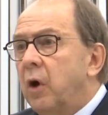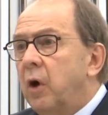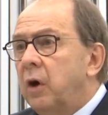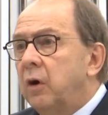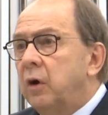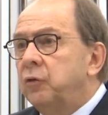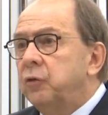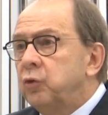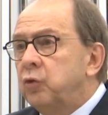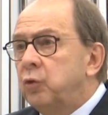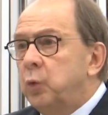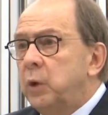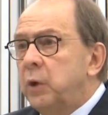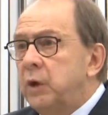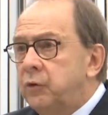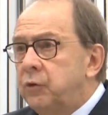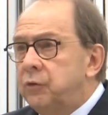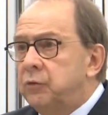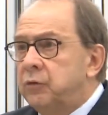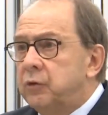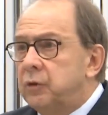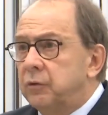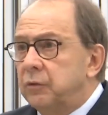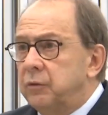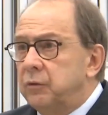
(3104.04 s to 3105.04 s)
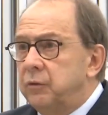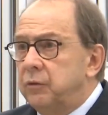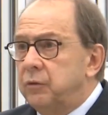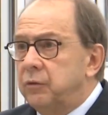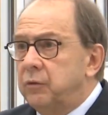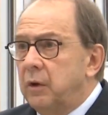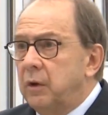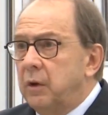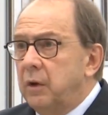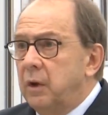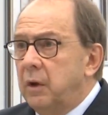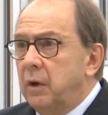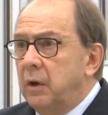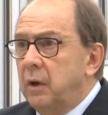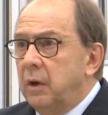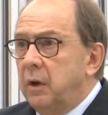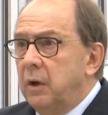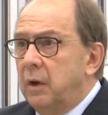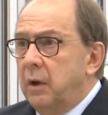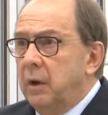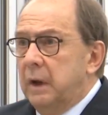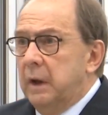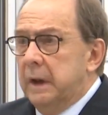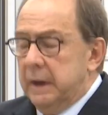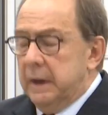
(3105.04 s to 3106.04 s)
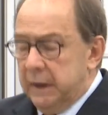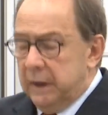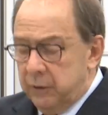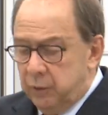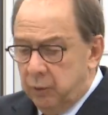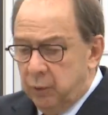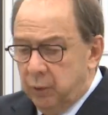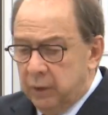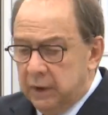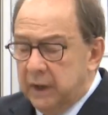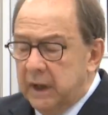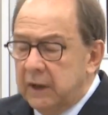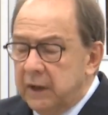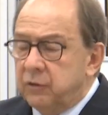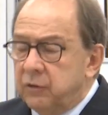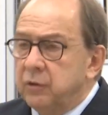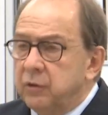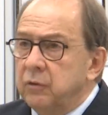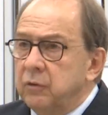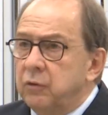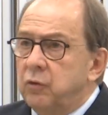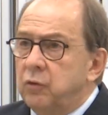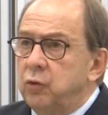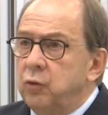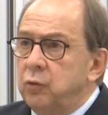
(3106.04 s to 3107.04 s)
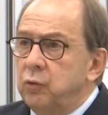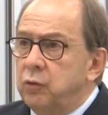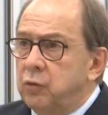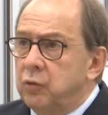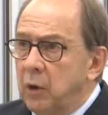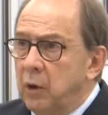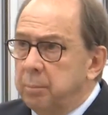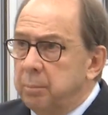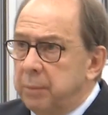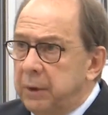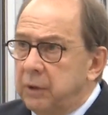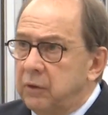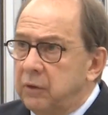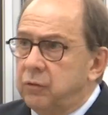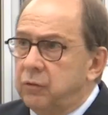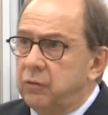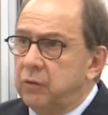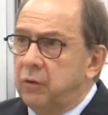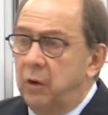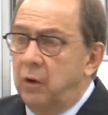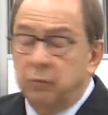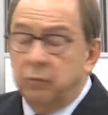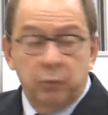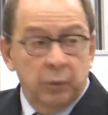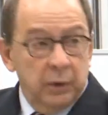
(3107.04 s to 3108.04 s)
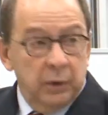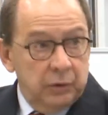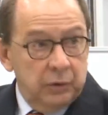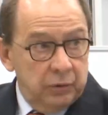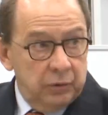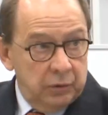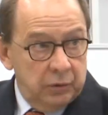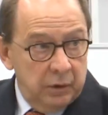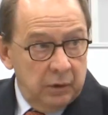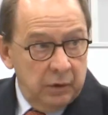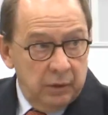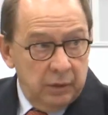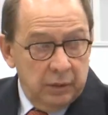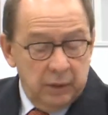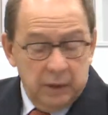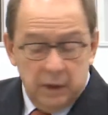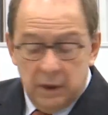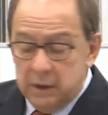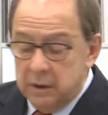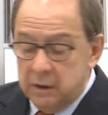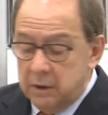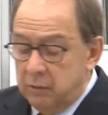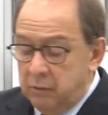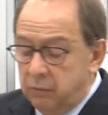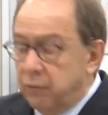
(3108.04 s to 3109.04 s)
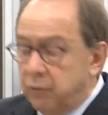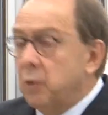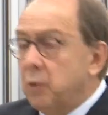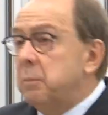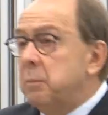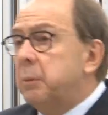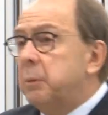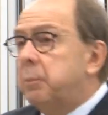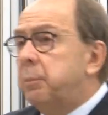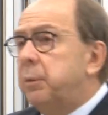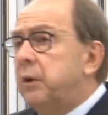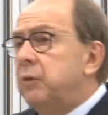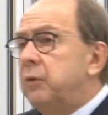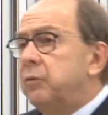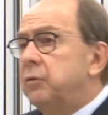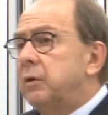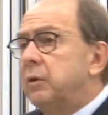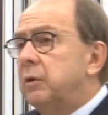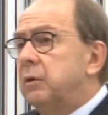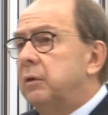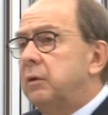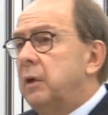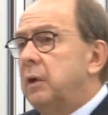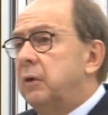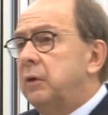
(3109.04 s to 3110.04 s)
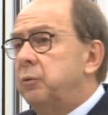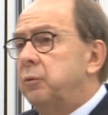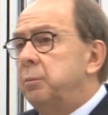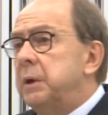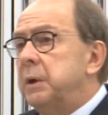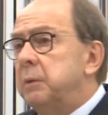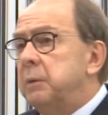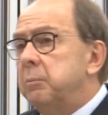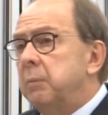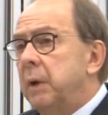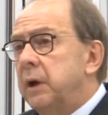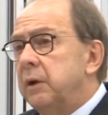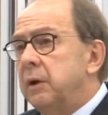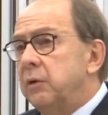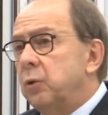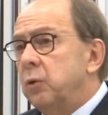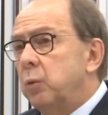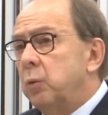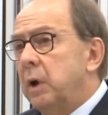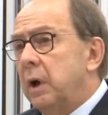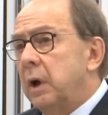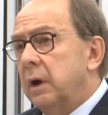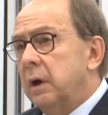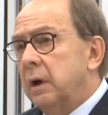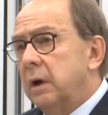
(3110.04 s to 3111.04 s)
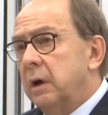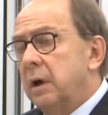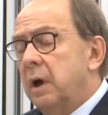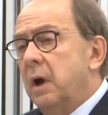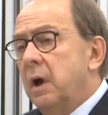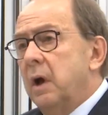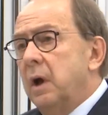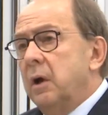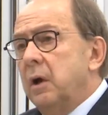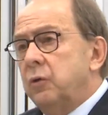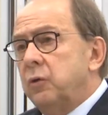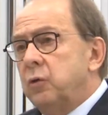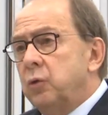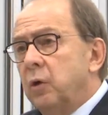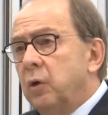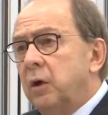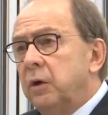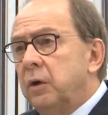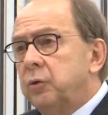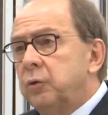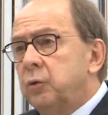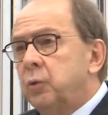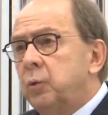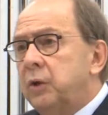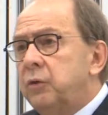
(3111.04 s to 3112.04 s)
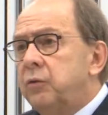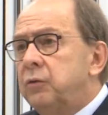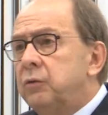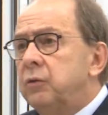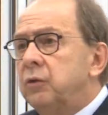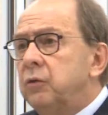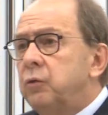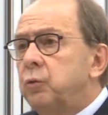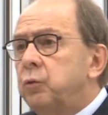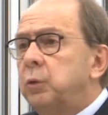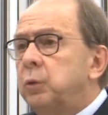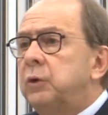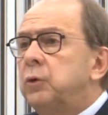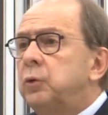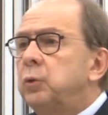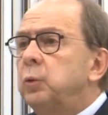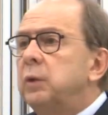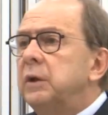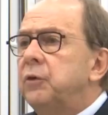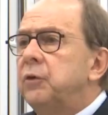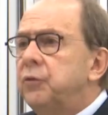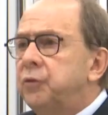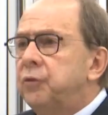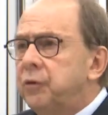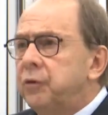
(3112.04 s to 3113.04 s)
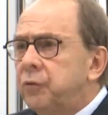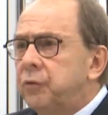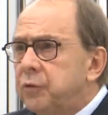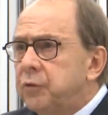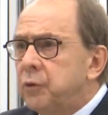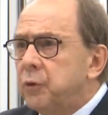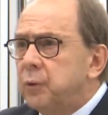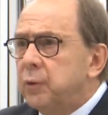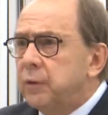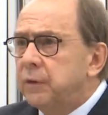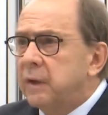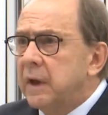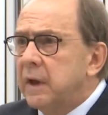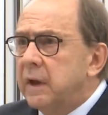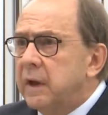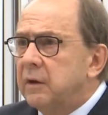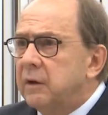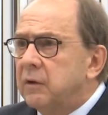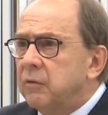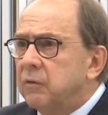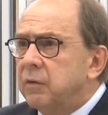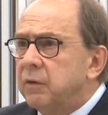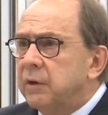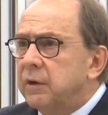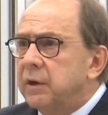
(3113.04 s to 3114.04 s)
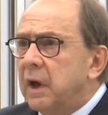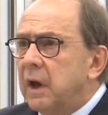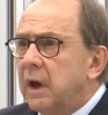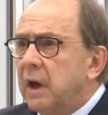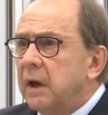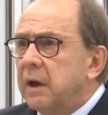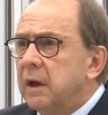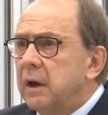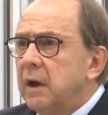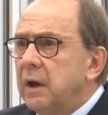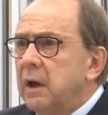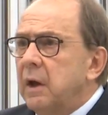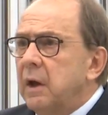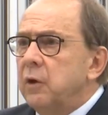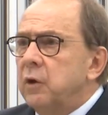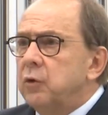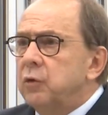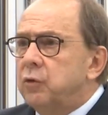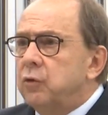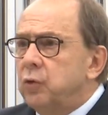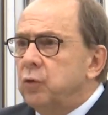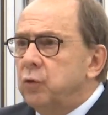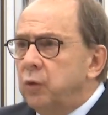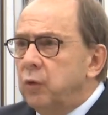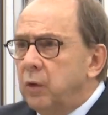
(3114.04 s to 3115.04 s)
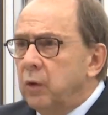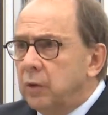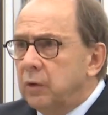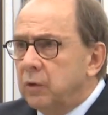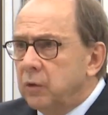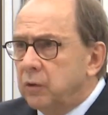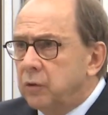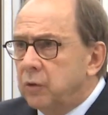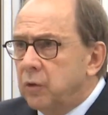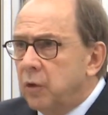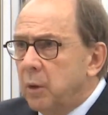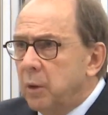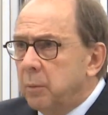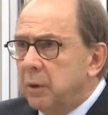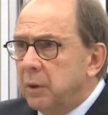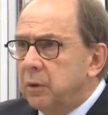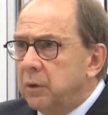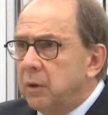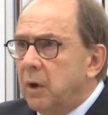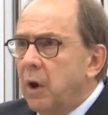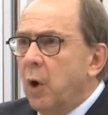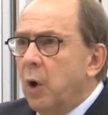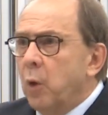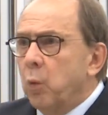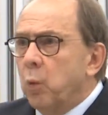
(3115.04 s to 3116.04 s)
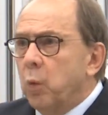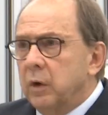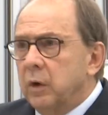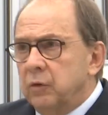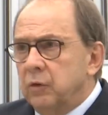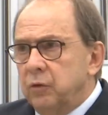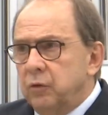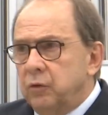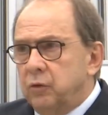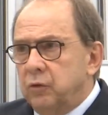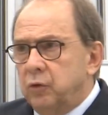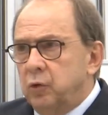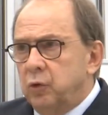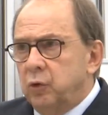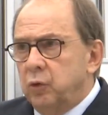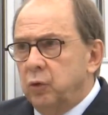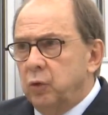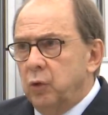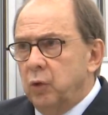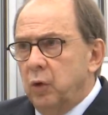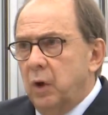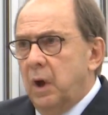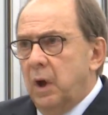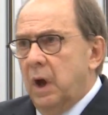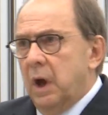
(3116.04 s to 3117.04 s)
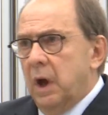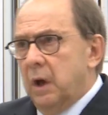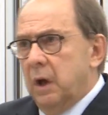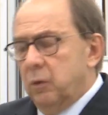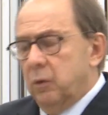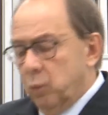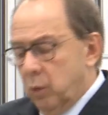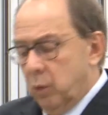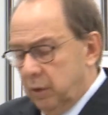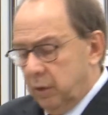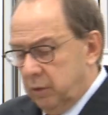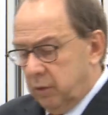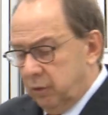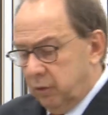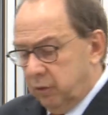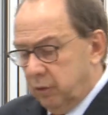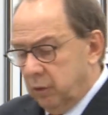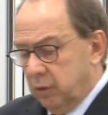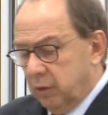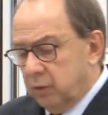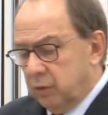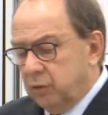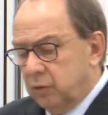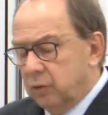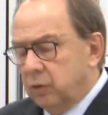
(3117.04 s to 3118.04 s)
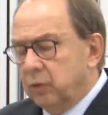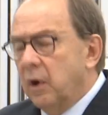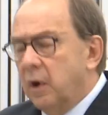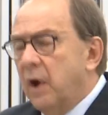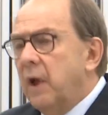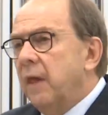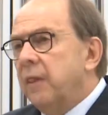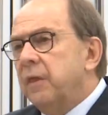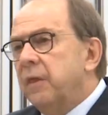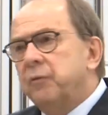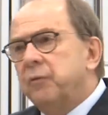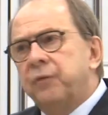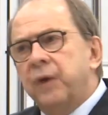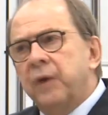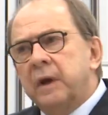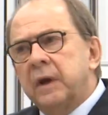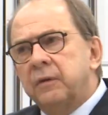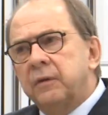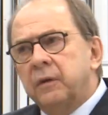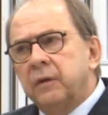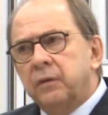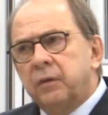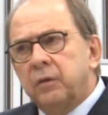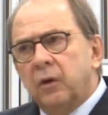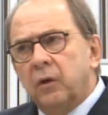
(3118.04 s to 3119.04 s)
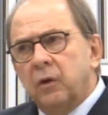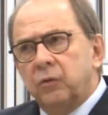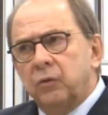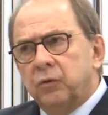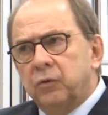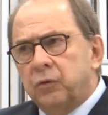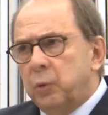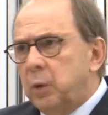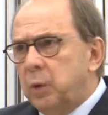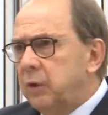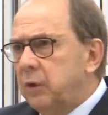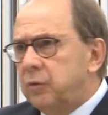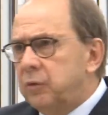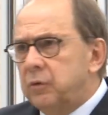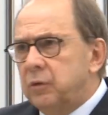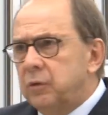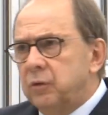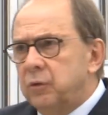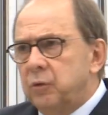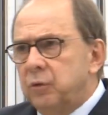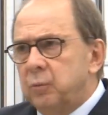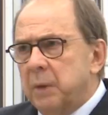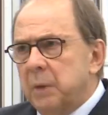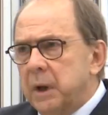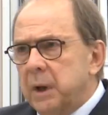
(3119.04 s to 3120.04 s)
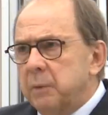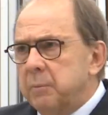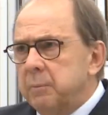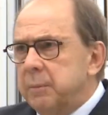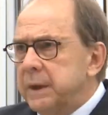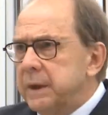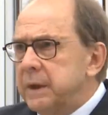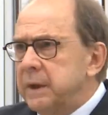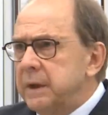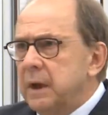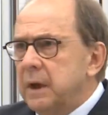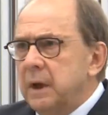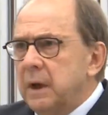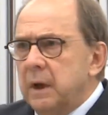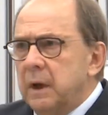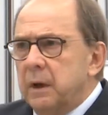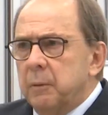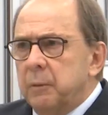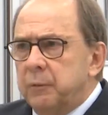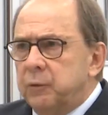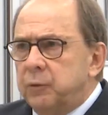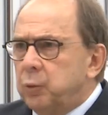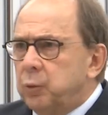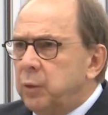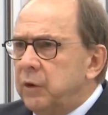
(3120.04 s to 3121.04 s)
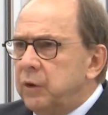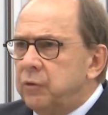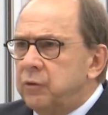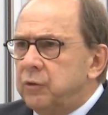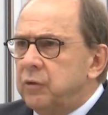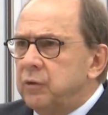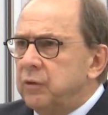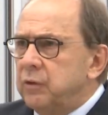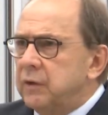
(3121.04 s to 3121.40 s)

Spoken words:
ask questions in relation to topics of which the former president has been made aware, to ask questions which will assist you at the end of the day to determine what is true and what is not true. The fact that those questions may be questions